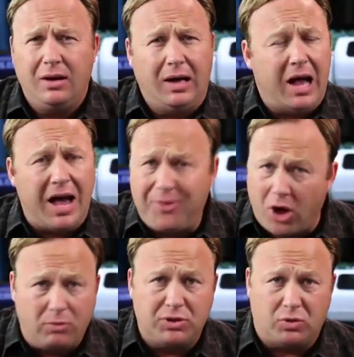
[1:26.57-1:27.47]
I
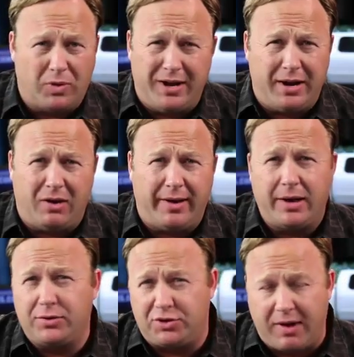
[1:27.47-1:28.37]
thought it was a red herring, a
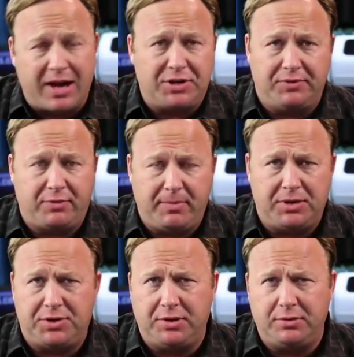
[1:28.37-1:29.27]
distraction from
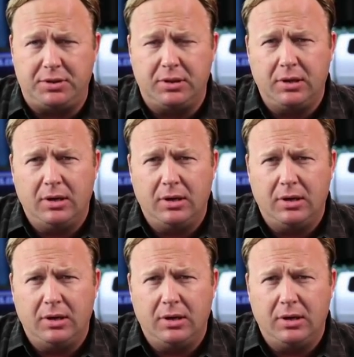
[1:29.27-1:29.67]
issues.